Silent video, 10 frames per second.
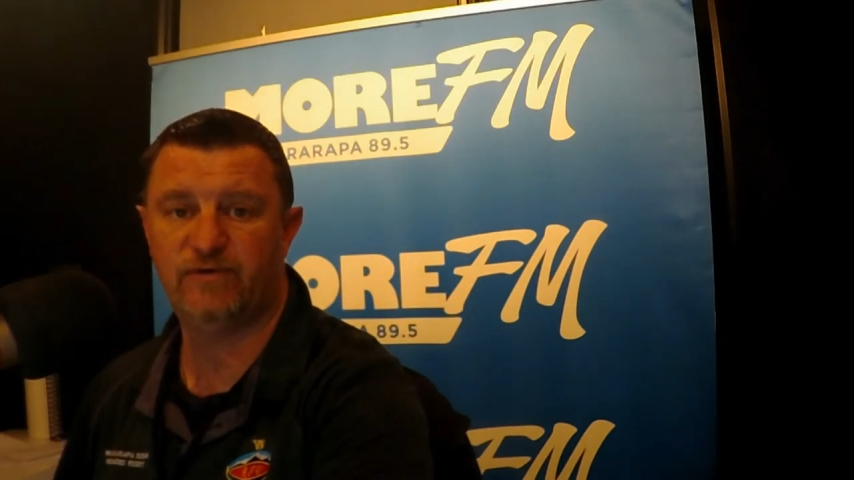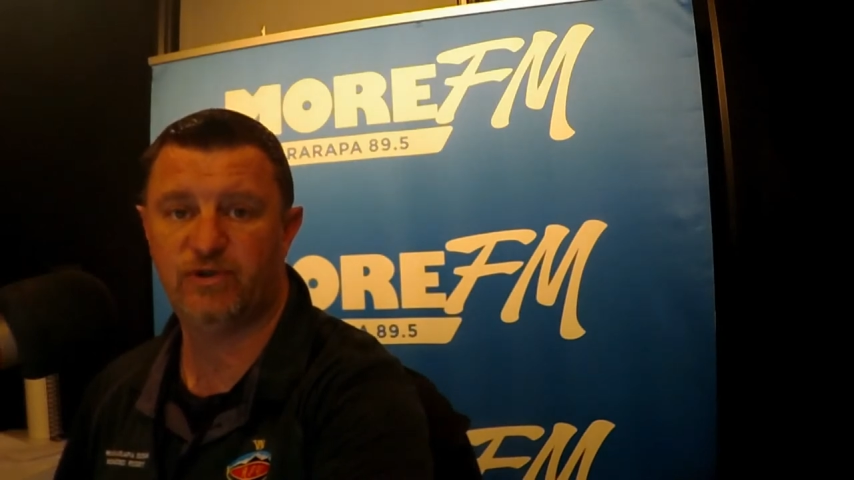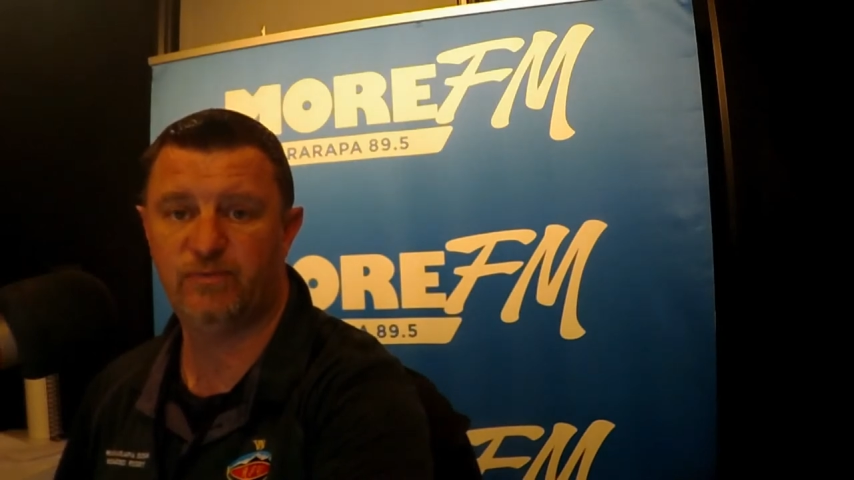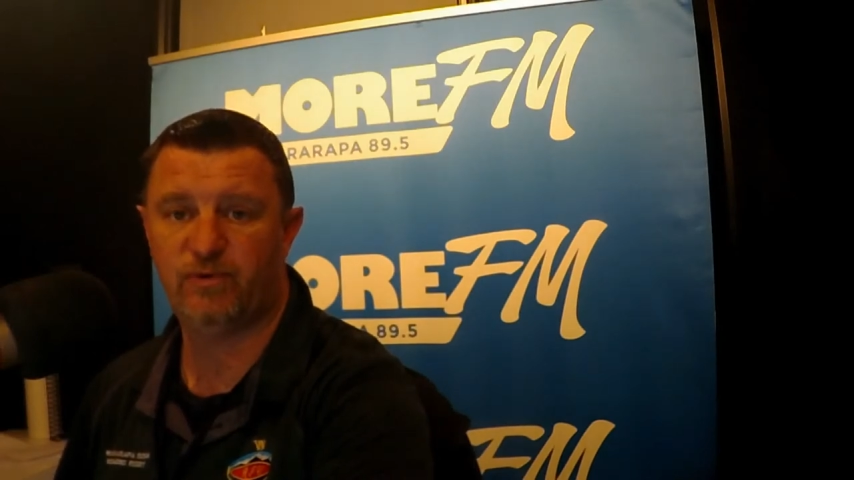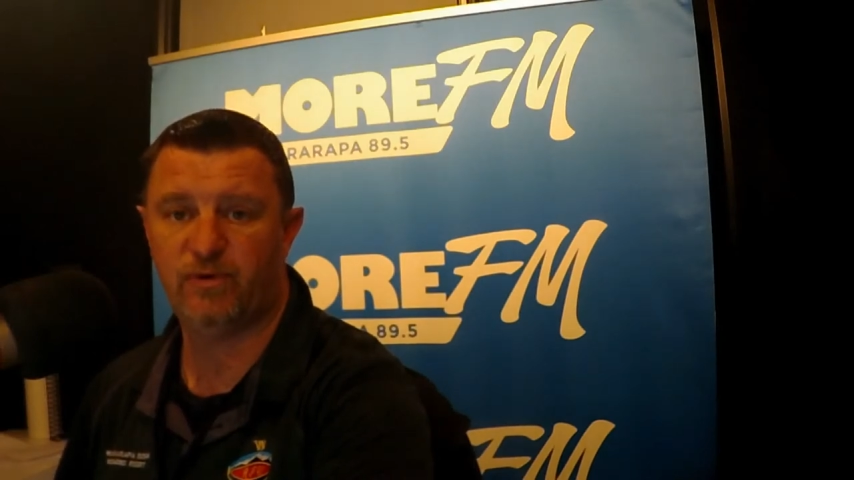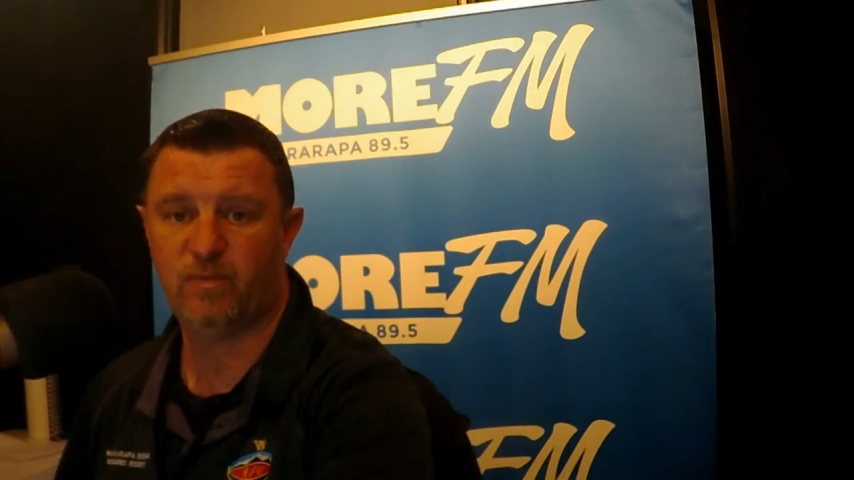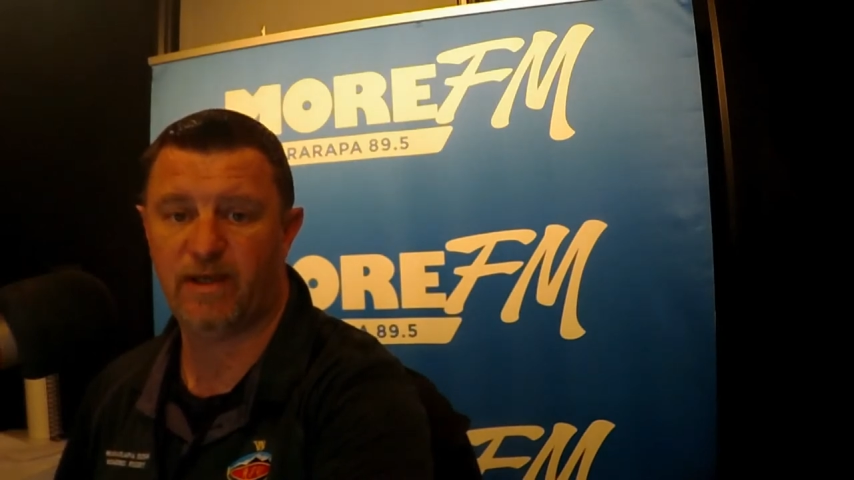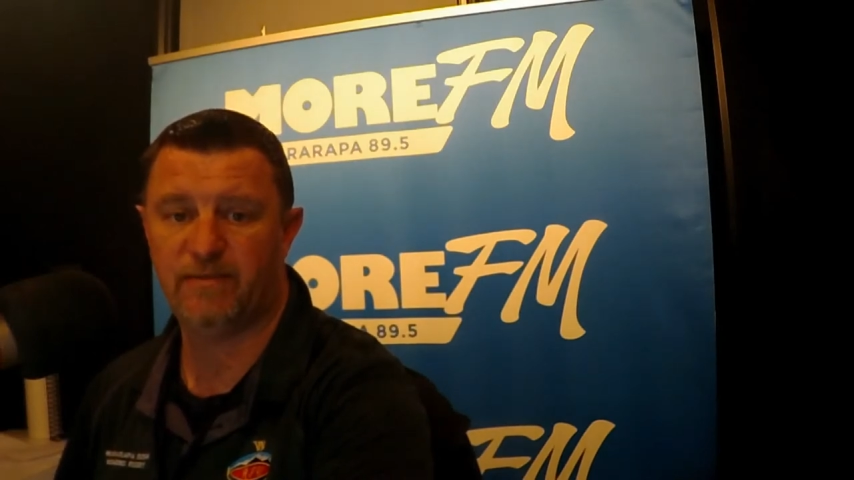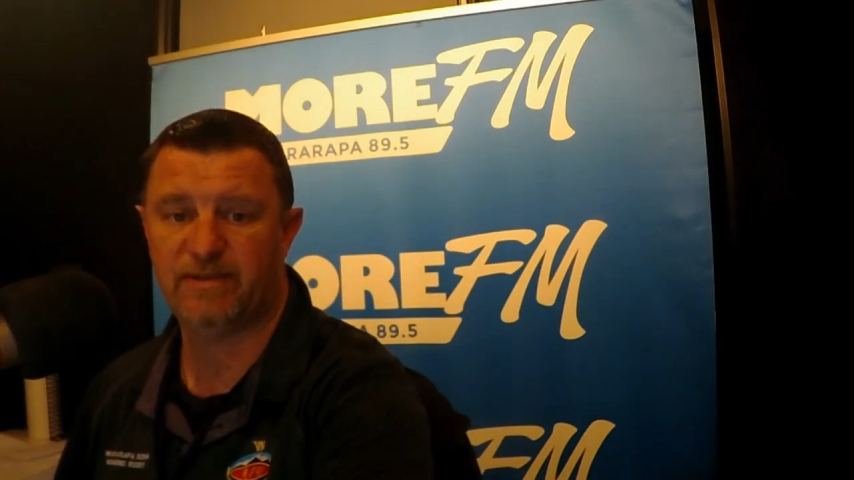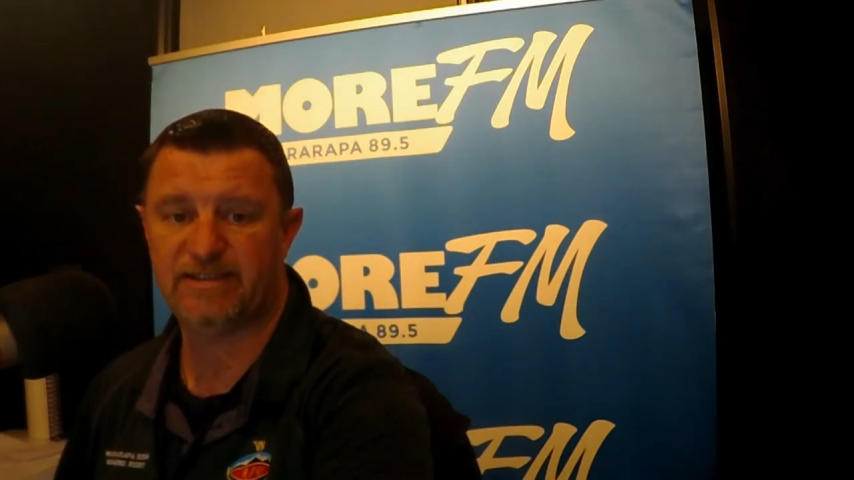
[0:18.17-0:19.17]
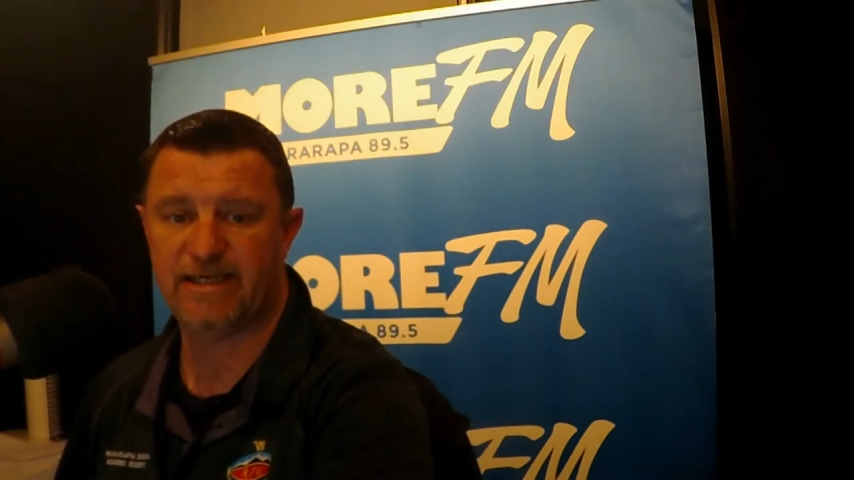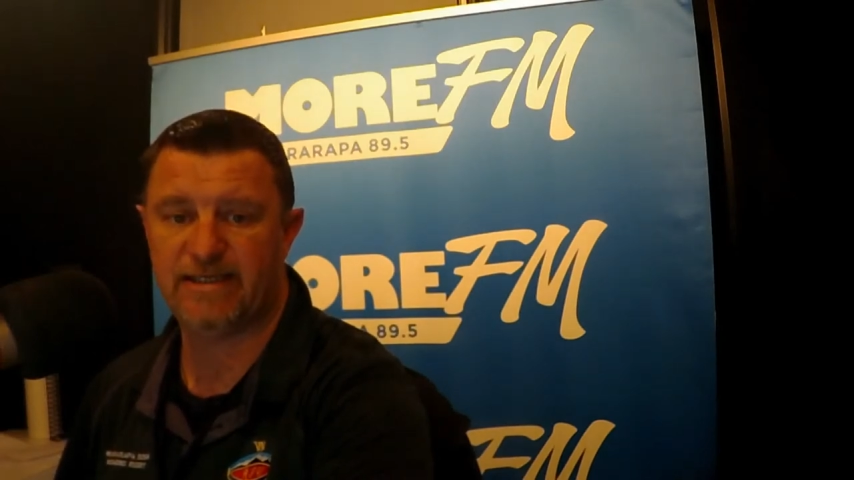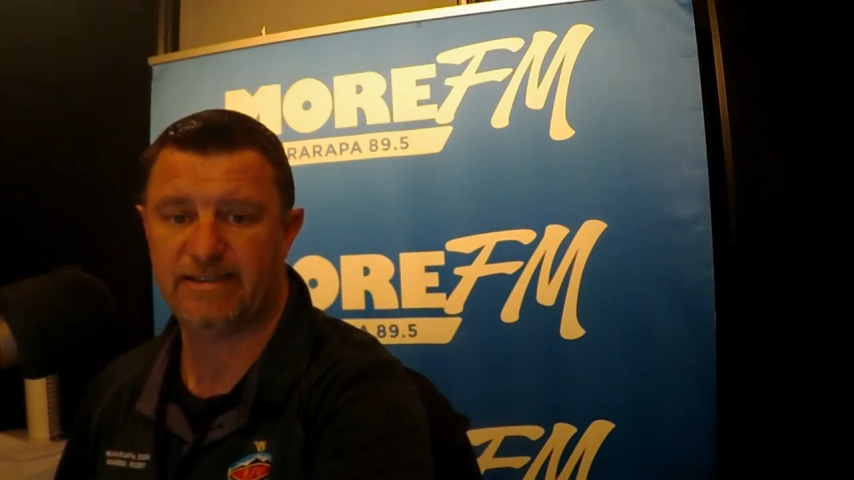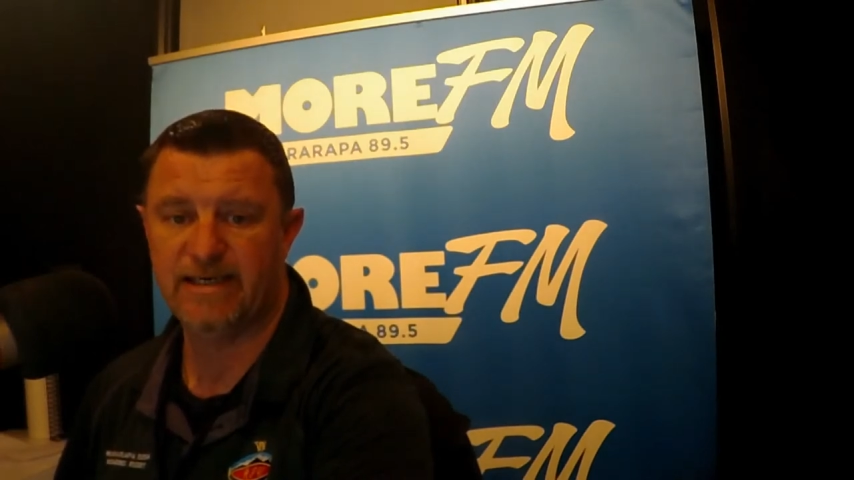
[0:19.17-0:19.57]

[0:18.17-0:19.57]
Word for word: 2.1%,